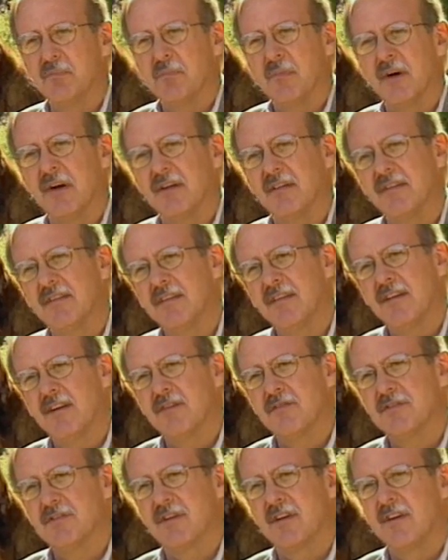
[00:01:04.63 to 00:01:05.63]
but you know,
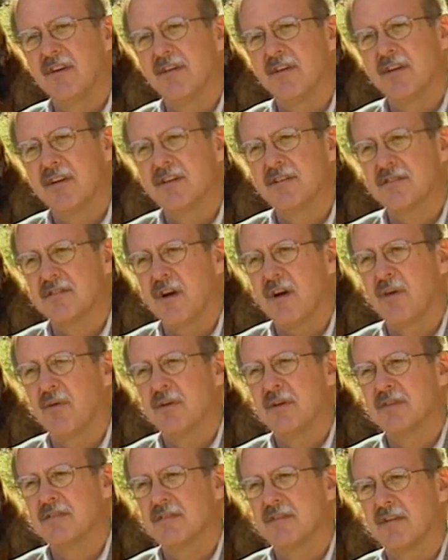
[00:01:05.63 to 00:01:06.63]
security is
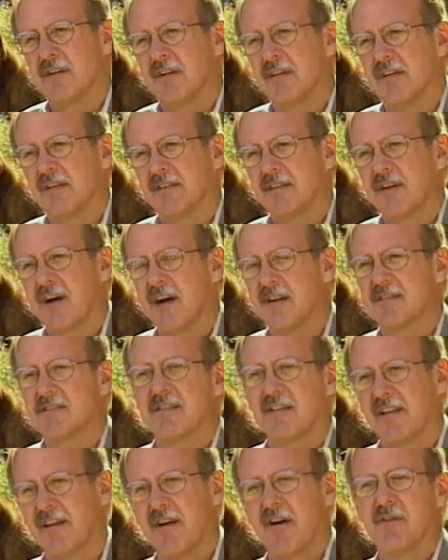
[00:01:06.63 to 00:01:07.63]
always
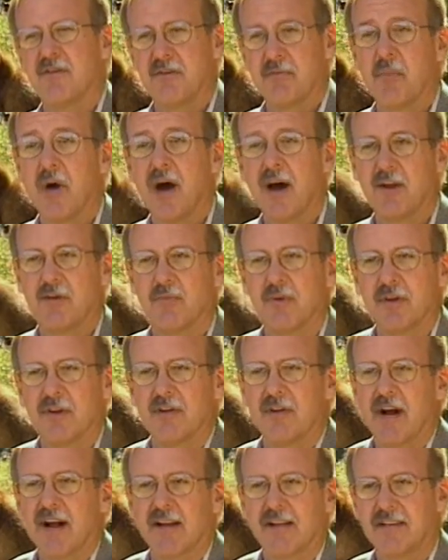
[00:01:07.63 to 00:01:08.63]
constantly on your mind when
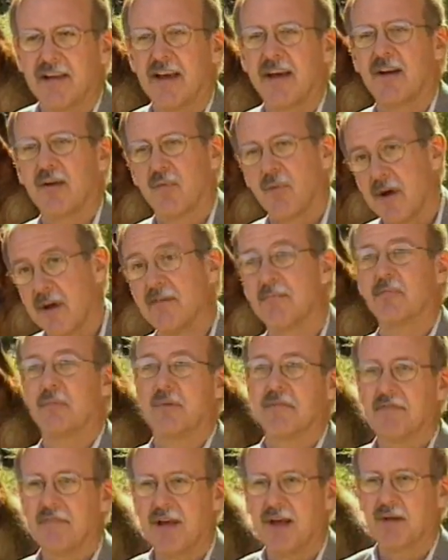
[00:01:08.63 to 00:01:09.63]
you're out of town, away from
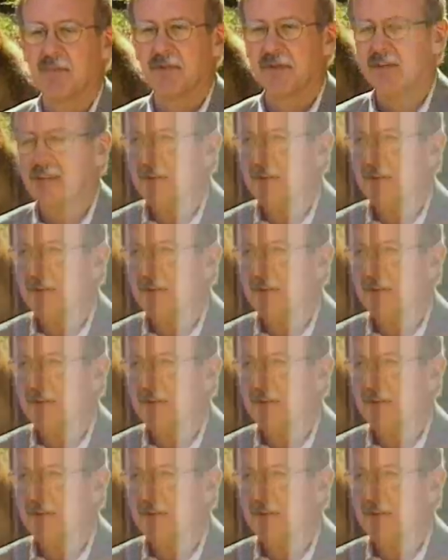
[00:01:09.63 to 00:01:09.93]
your family.